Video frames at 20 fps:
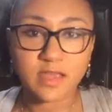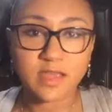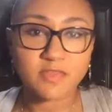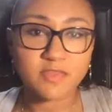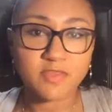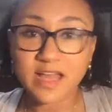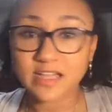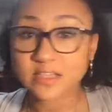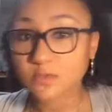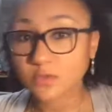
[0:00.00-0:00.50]

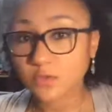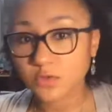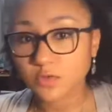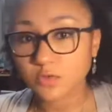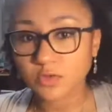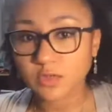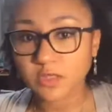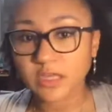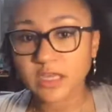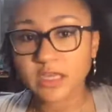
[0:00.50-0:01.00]
And that's what you
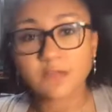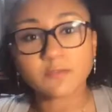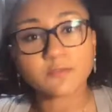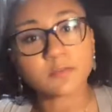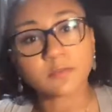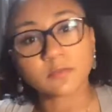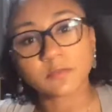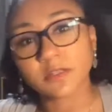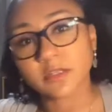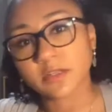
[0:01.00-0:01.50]
really get
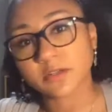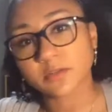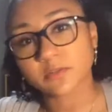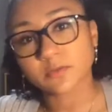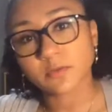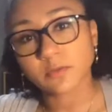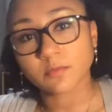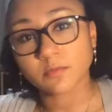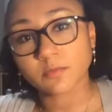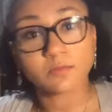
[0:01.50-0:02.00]
from
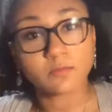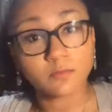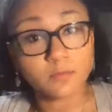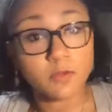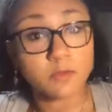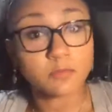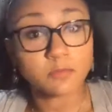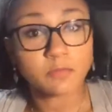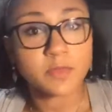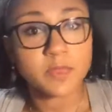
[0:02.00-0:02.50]

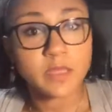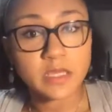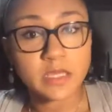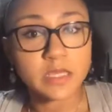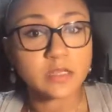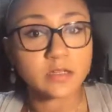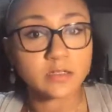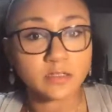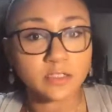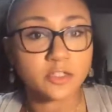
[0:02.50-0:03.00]
being
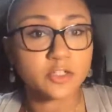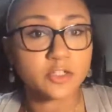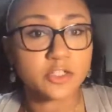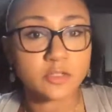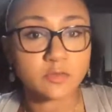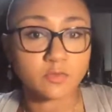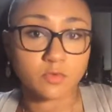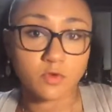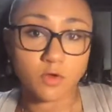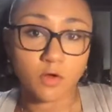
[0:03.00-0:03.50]
in a
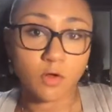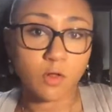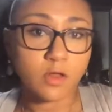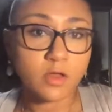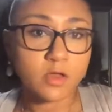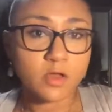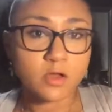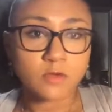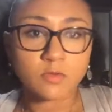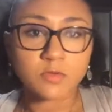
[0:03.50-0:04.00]
leadership role
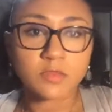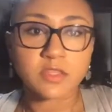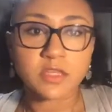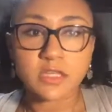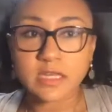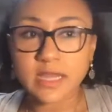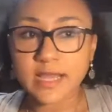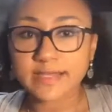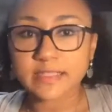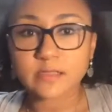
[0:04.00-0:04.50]
within
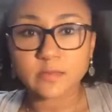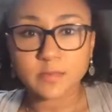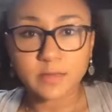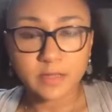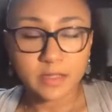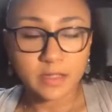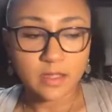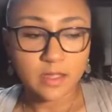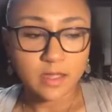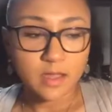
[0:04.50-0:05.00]

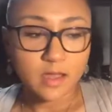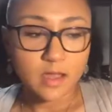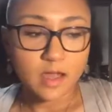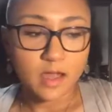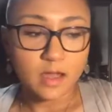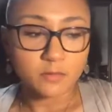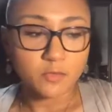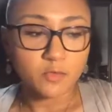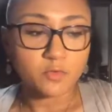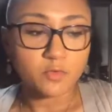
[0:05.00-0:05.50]
NSBE.
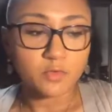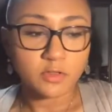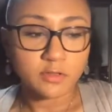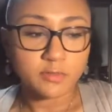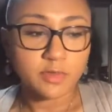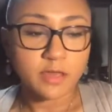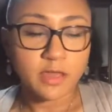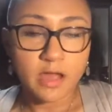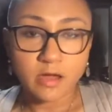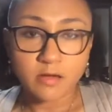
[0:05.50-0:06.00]
You really
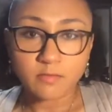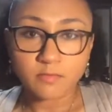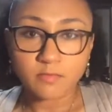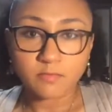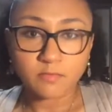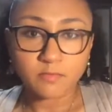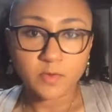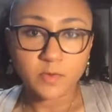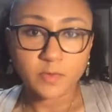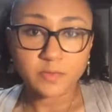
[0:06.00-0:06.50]

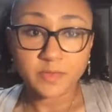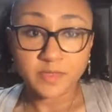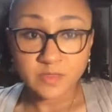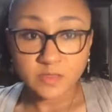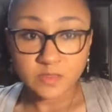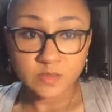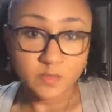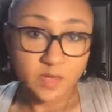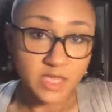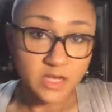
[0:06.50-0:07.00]
become
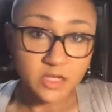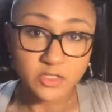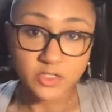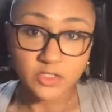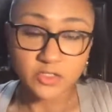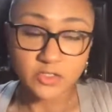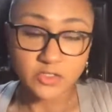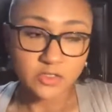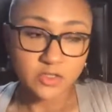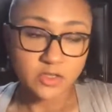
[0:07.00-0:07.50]
business
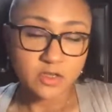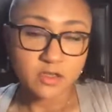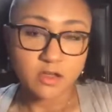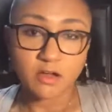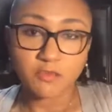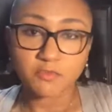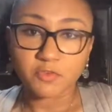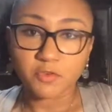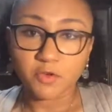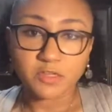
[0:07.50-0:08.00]
managers
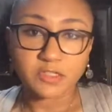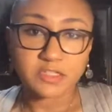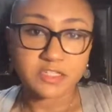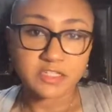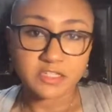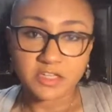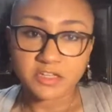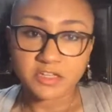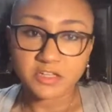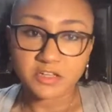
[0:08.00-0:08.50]
of the
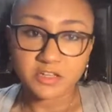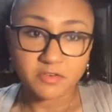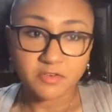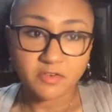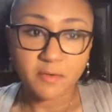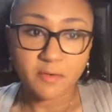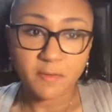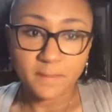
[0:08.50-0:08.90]
organization.